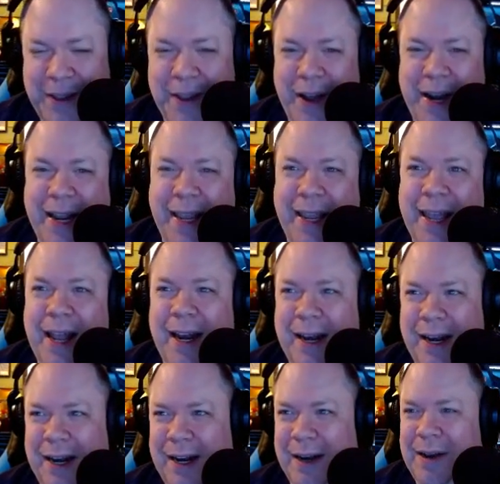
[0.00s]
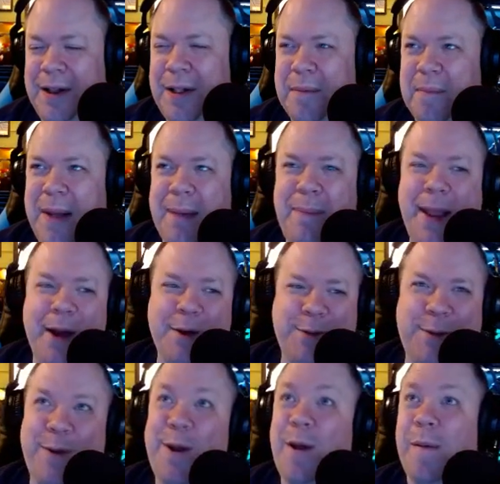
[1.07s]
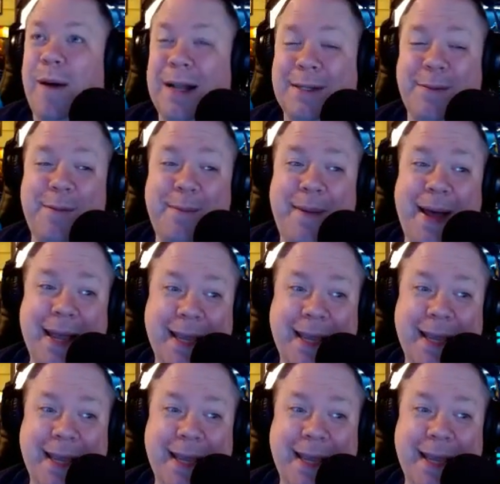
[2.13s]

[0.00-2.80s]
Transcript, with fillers: not again. My parents were robots. Well, my